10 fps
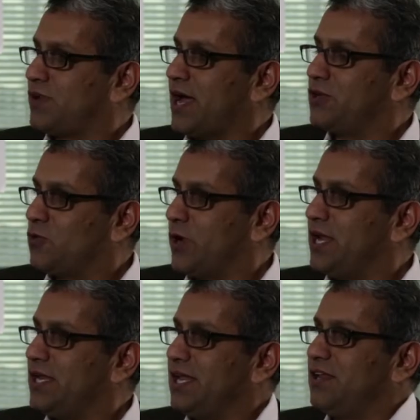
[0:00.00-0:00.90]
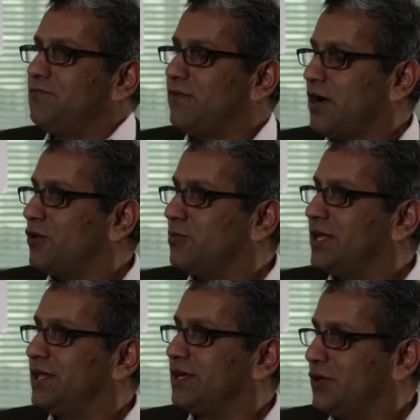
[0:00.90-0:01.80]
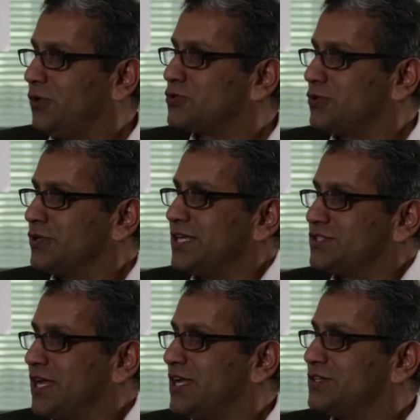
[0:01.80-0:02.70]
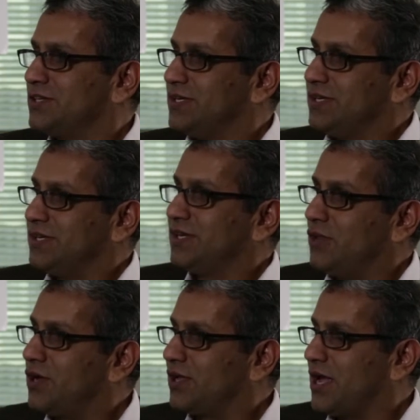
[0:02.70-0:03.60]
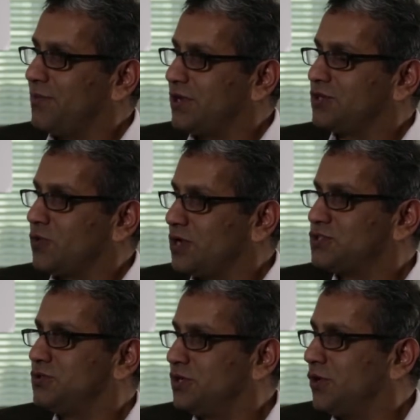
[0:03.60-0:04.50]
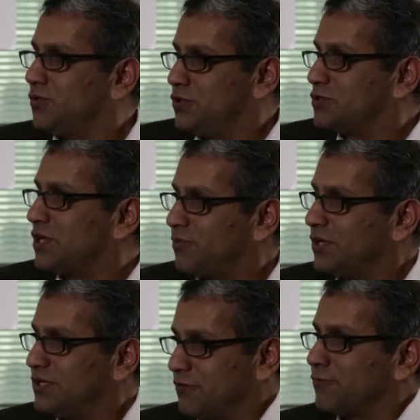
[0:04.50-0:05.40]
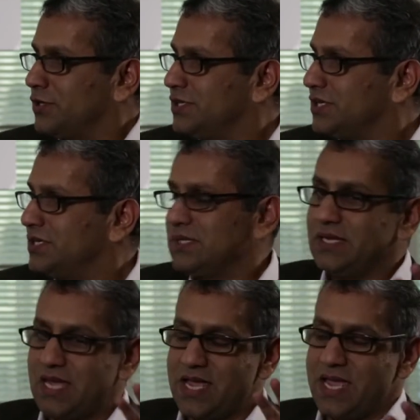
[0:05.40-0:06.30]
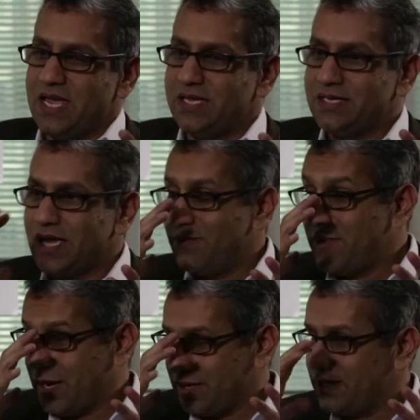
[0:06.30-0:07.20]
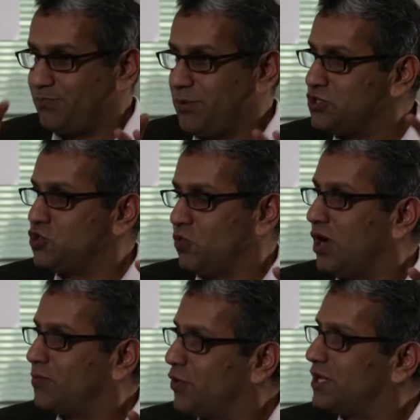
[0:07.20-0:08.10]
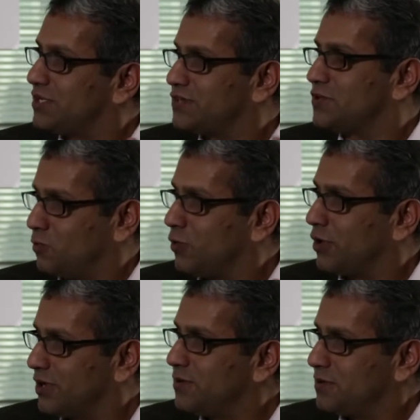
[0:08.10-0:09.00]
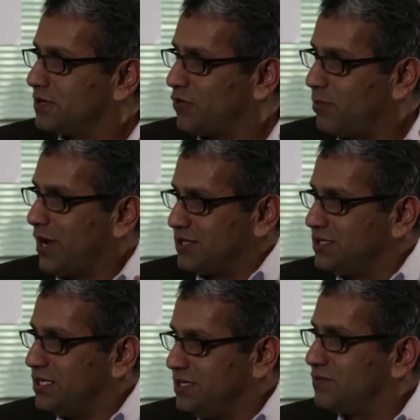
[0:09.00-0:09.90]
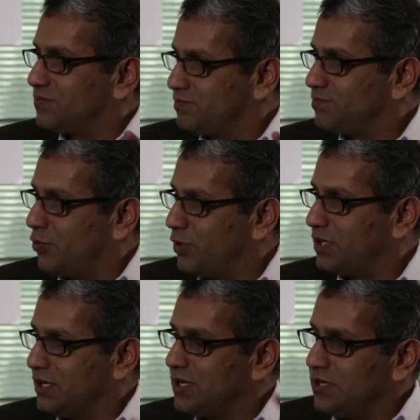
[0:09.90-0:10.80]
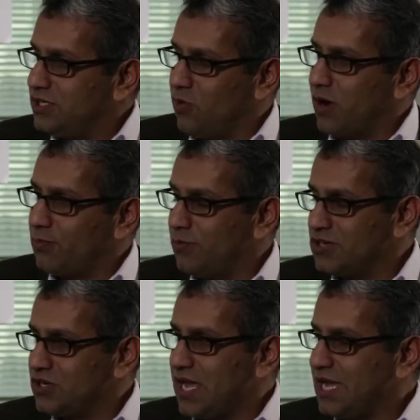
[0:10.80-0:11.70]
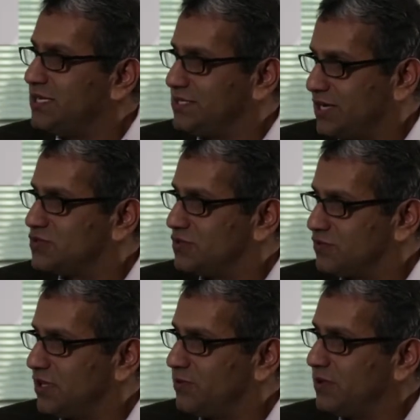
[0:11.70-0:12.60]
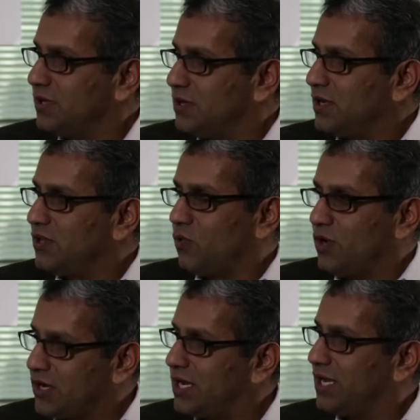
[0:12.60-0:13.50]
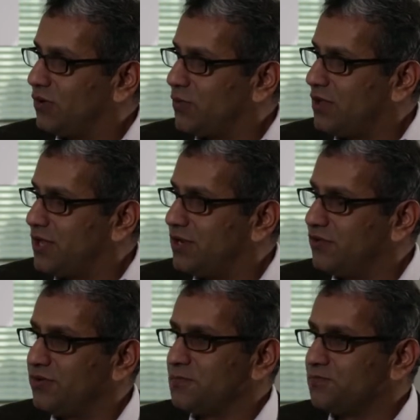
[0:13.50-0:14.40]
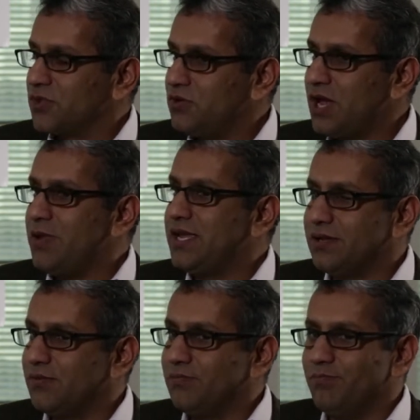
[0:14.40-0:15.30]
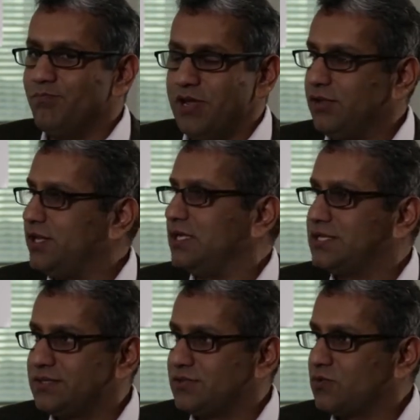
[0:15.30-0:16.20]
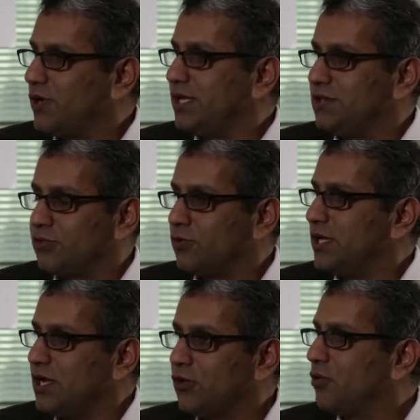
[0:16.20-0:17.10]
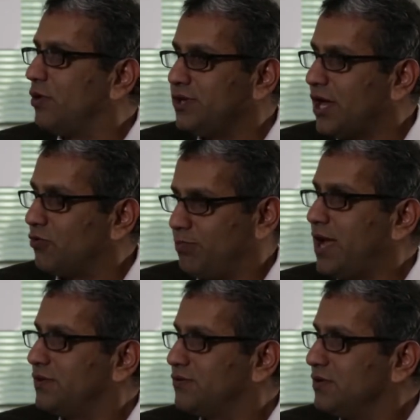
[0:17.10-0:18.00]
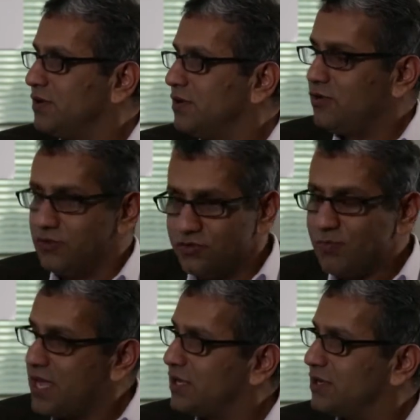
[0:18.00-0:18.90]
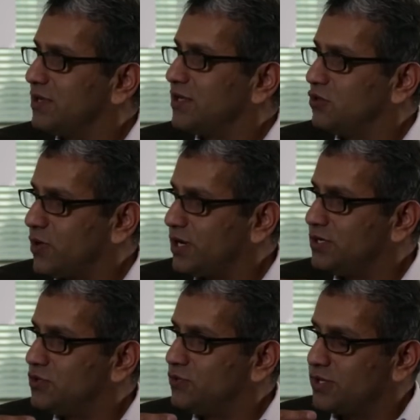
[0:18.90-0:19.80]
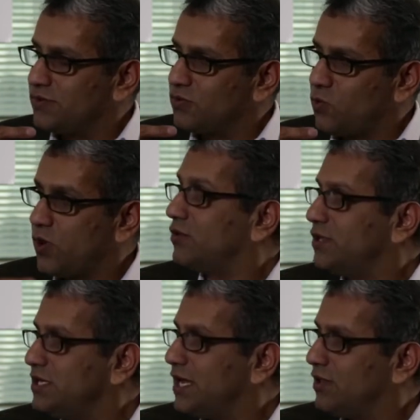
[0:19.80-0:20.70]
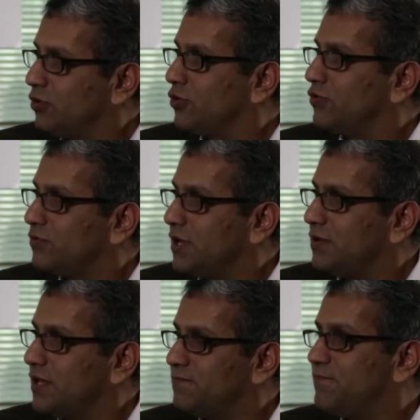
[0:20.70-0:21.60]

got to create an environment and a culture that says, look, I'm going to trust you to go do something different. And I'm not going to beat you up when it doesn't work. Going back to Dean's point, you want permission and detention slips. And the way you kind of get around that is You're not making million, 20, 30, $100 million bets. You're trying to do things quickly and learn and